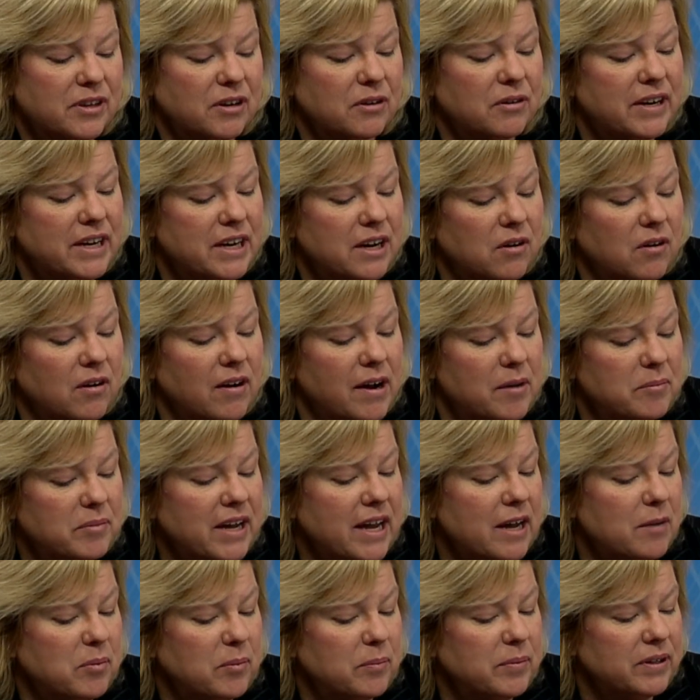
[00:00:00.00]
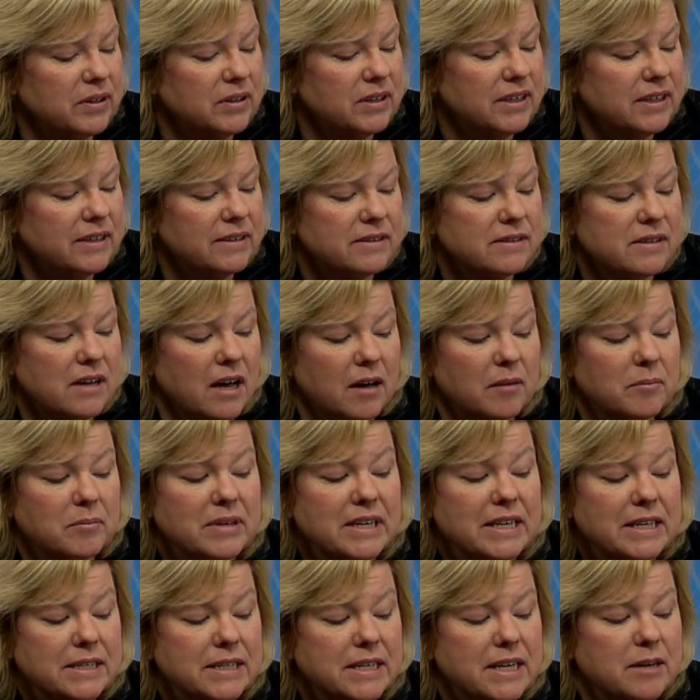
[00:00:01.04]
Their ERM capabilities um,
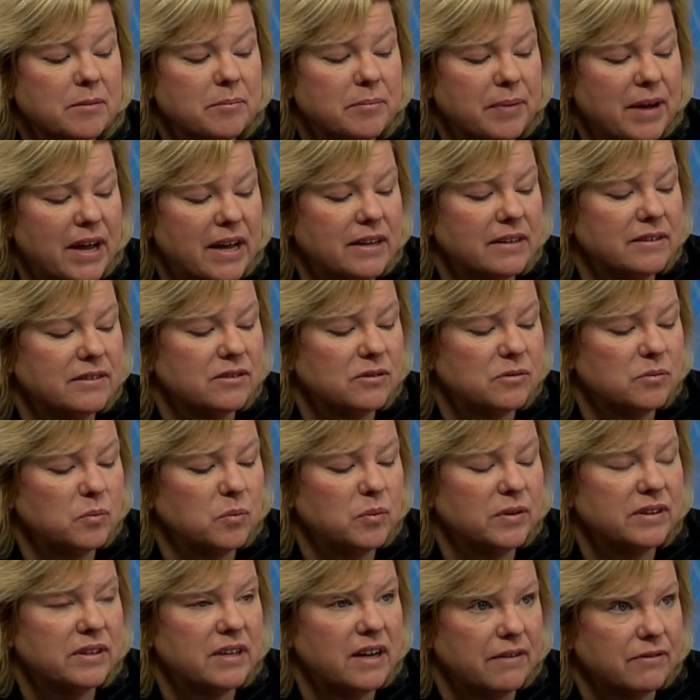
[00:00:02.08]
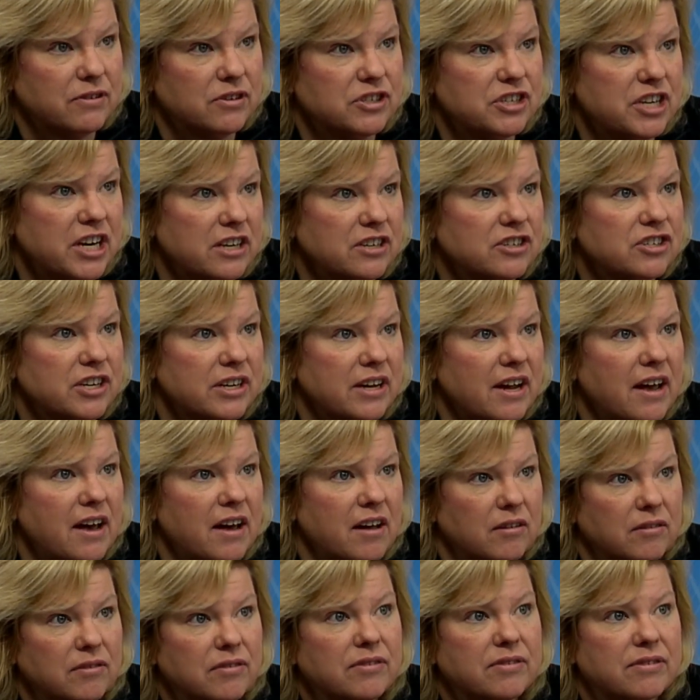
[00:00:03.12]
need to keep pace with the ever changing
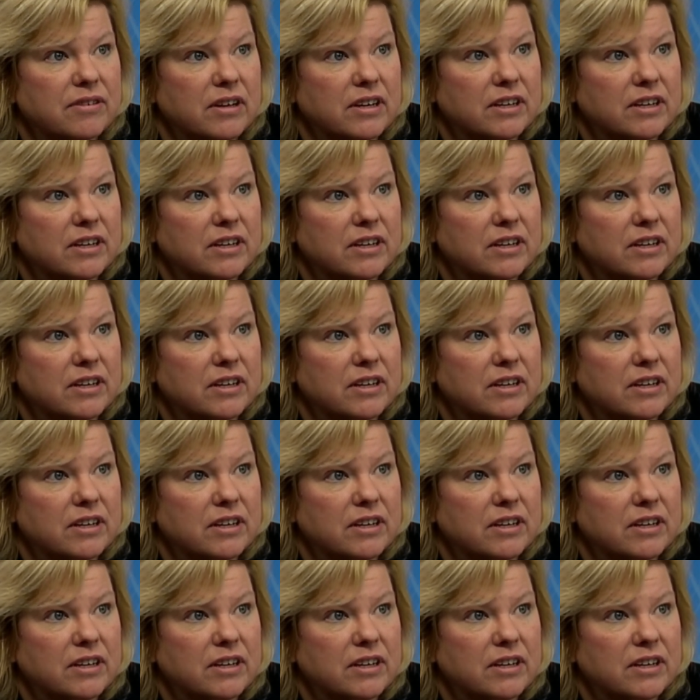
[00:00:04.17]
health